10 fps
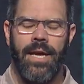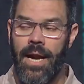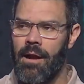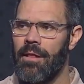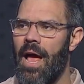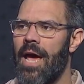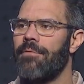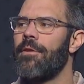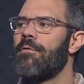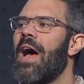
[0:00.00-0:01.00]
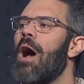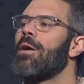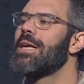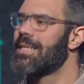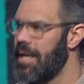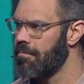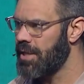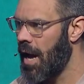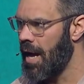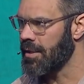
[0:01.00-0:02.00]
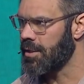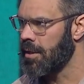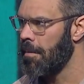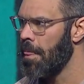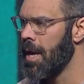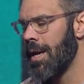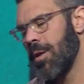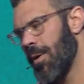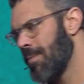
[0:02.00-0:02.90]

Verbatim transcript: in our life of how he tempts us. You're